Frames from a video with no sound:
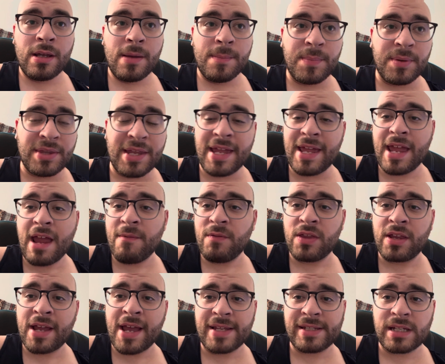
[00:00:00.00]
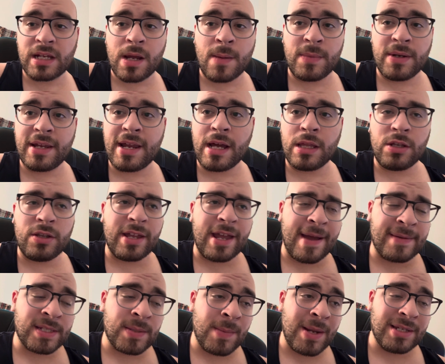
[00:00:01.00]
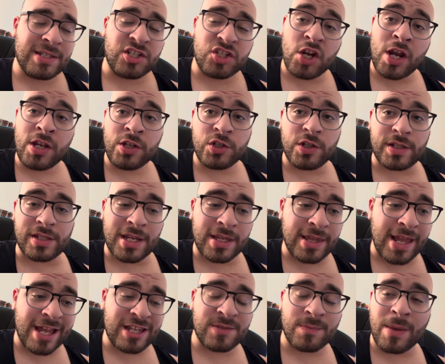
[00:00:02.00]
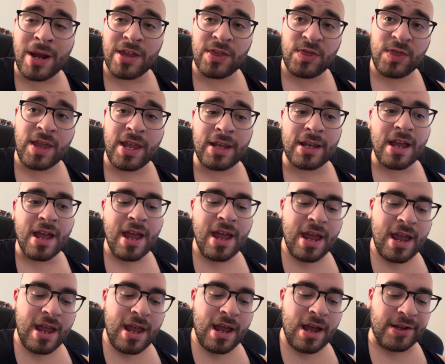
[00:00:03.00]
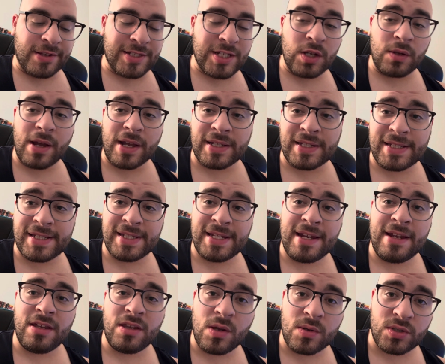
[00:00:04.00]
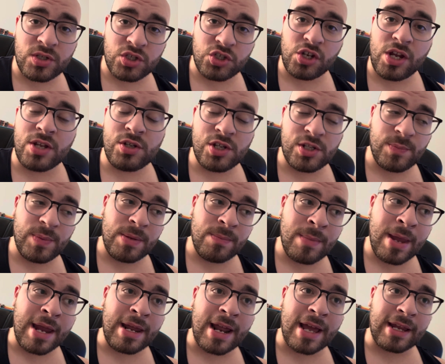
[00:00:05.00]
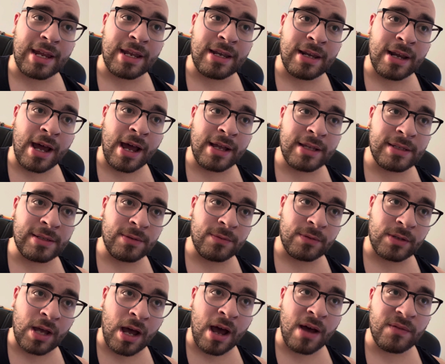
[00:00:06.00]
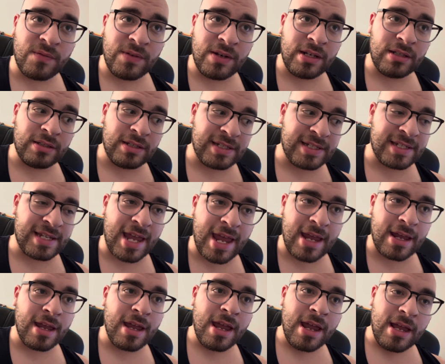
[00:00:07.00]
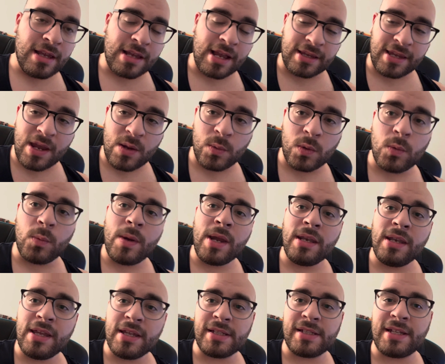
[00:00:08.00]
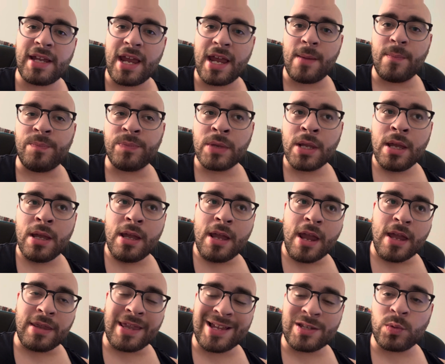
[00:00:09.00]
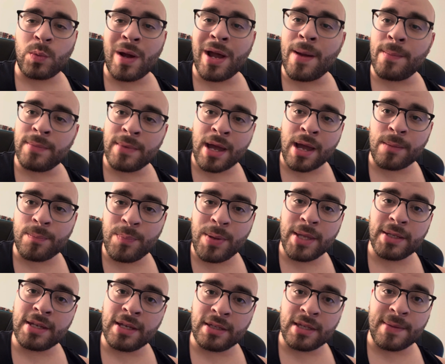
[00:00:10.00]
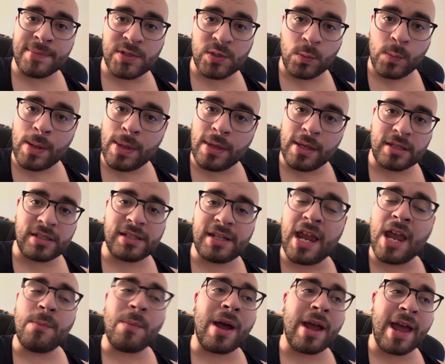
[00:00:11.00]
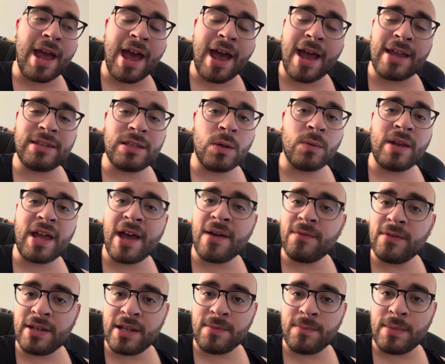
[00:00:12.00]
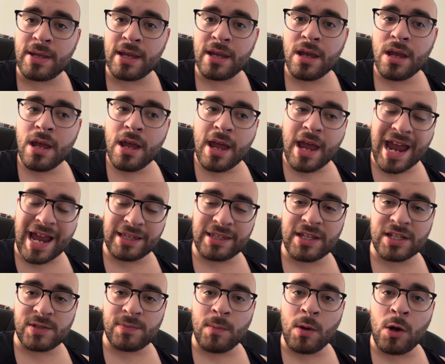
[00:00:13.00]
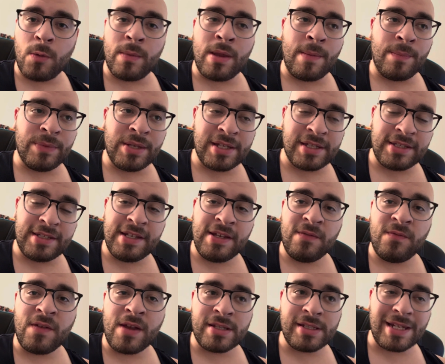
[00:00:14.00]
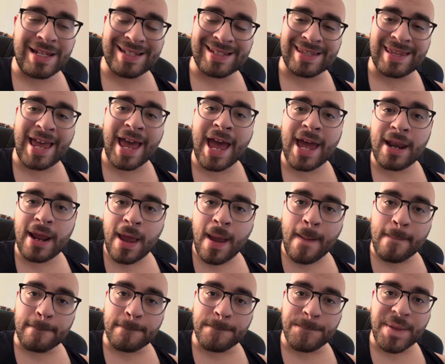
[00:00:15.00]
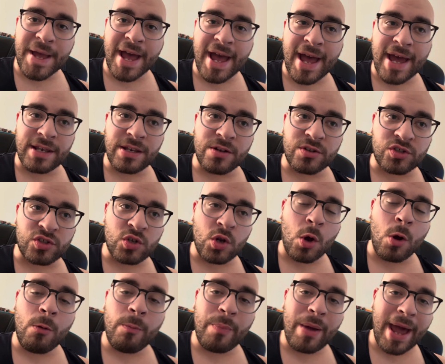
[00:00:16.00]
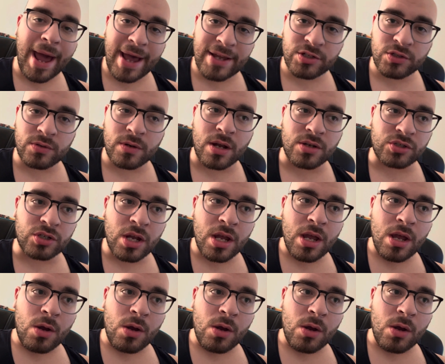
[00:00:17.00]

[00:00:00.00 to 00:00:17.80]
But everything has to come together. They have to make changes. And that's my thing. Until I see those changes be made, I cannot confidently say that they will win this game. And that's why I'm not picking them to win this game. I don't have it in me at this moment. This defense is that bad. There's no pass rush.